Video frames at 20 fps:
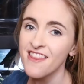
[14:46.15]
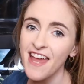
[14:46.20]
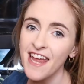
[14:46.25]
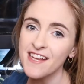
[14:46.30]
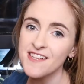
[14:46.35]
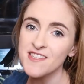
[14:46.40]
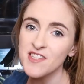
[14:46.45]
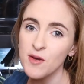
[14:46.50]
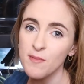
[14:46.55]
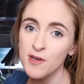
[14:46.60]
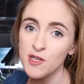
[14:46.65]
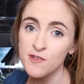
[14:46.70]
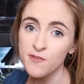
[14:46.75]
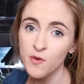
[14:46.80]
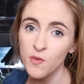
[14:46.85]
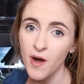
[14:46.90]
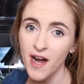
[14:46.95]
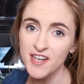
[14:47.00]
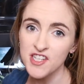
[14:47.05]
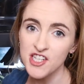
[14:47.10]
Thanks so much
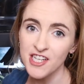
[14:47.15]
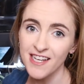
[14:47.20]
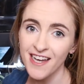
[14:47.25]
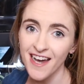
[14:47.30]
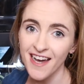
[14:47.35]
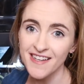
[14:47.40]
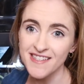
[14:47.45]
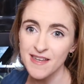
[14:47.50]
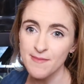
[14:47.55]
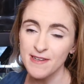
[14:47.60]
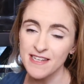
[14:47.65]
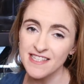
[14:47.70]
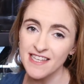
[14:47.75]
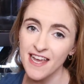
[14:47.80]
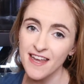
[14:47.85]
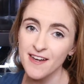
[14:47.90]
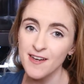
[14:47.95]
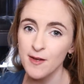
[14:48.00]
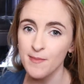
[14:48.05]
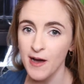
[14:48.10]
for watching, guys. I'm
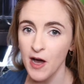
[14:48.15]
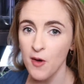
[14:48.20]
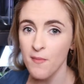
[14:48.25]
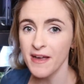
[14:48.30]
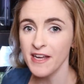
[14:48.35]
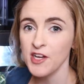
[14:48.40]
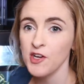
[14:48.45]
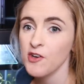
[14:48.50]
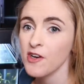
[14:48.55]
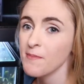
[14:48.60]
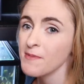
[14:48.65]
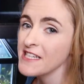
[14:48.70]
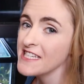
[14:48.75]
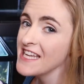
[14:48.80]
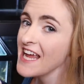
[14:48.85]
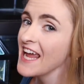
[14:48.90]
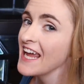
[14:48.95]
excited about my crypt